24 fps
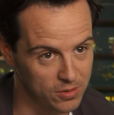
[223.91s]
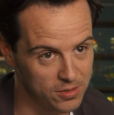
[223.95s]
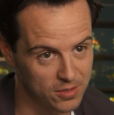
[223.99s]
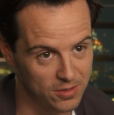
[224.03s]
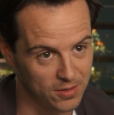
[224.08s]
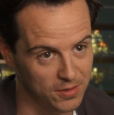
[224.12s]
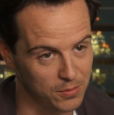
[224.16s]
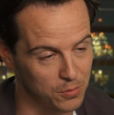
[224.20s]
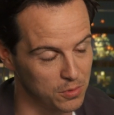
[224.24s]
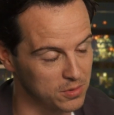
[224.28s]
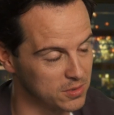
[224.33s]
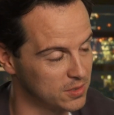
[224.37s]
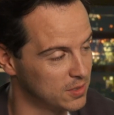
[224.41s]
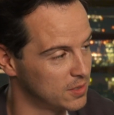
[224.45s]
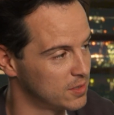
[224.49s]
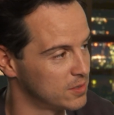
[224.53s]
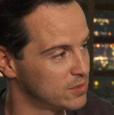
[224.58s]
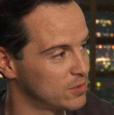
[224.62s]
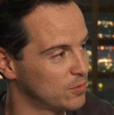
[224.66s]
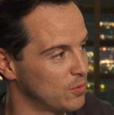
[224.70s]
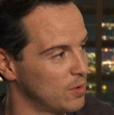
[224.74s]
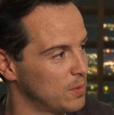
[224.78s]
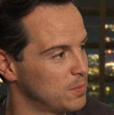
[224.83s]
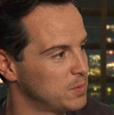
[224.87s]
It certainly wasn't in
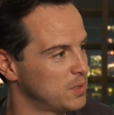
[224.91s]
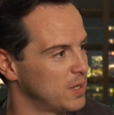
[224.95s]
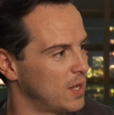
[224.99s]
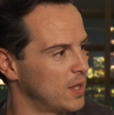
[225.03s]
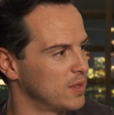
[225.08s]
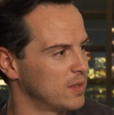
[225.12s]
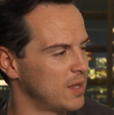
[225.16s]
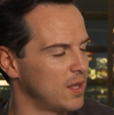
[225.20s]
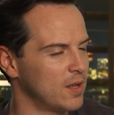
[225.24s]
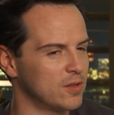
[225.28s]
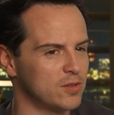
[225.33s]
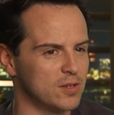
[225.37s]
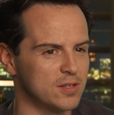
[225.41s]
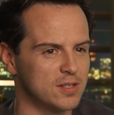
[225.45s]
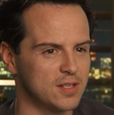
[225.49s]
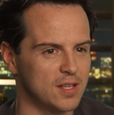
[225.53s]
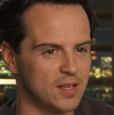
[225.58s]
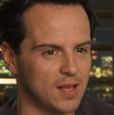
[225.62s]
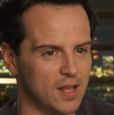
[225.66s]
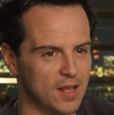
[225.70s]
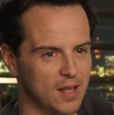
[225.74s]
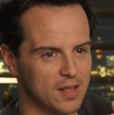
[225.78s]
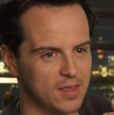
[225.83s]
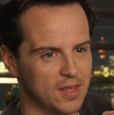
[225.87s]
the script, and that, just
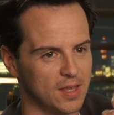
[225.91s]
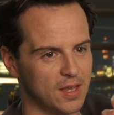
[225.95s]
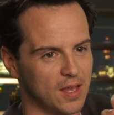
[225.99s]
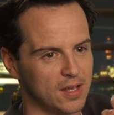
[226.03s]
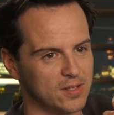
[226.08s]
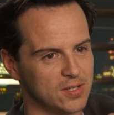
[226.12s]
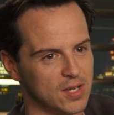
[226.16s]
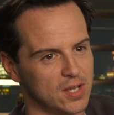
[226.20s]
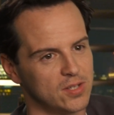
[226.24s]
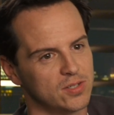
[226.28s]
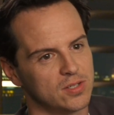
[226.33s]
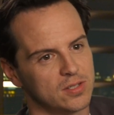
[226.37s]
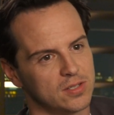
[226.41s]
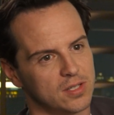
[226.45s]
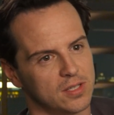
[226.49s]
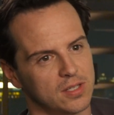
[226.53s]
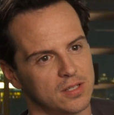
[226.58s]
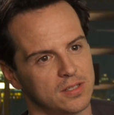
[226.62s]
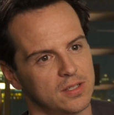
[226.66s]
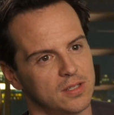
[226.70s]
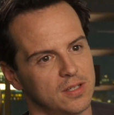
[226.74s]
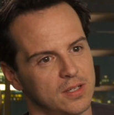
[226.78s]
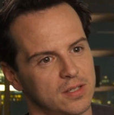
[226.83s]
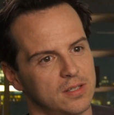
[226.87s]
the attention
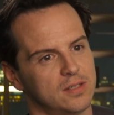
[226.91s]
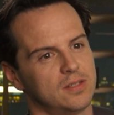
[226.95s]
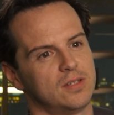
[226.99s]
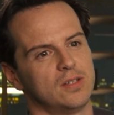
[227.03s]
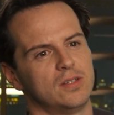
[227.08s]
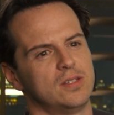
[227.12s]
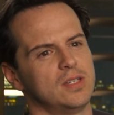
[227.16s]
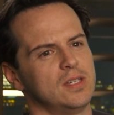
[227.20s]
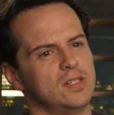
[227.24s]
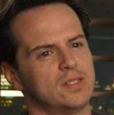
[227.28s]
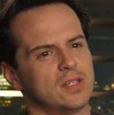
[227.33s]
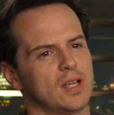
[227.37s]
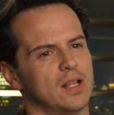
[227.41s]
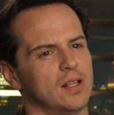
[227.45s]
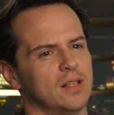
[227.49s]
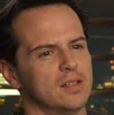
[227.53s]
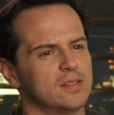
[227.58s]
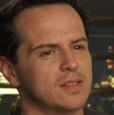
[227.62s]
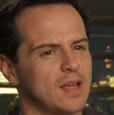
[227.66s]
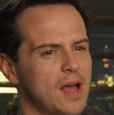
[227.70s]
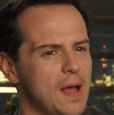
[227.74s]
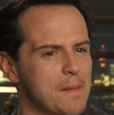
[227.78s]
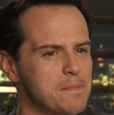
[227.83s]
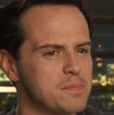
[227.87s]
to detail
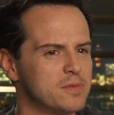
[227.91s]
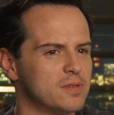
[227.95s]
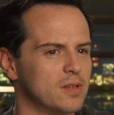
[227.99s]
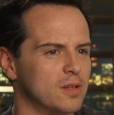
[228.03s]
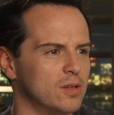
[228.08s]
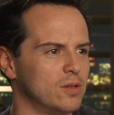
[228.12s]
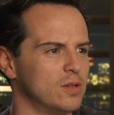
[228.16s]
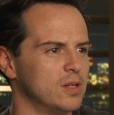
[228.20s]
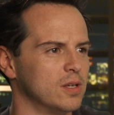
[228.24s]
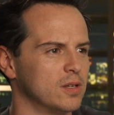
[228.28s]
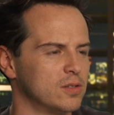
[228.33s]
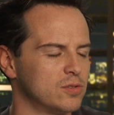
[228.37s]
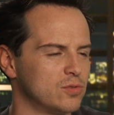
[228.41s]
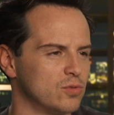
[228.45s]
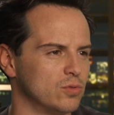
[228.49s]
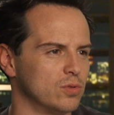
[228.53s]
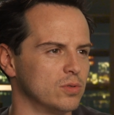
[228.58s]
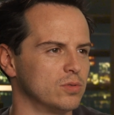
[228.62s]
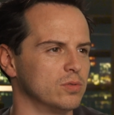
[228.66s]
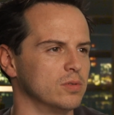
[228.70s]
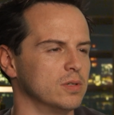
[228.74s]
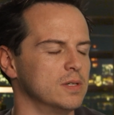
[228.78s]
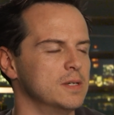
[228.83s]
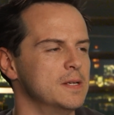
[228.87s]
is absolutely
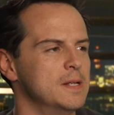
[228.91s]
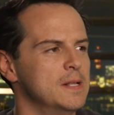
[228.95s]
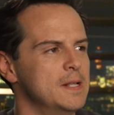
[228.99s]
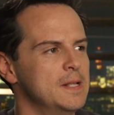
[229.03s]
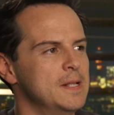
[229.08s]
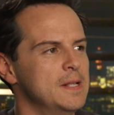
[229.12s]
extraordinary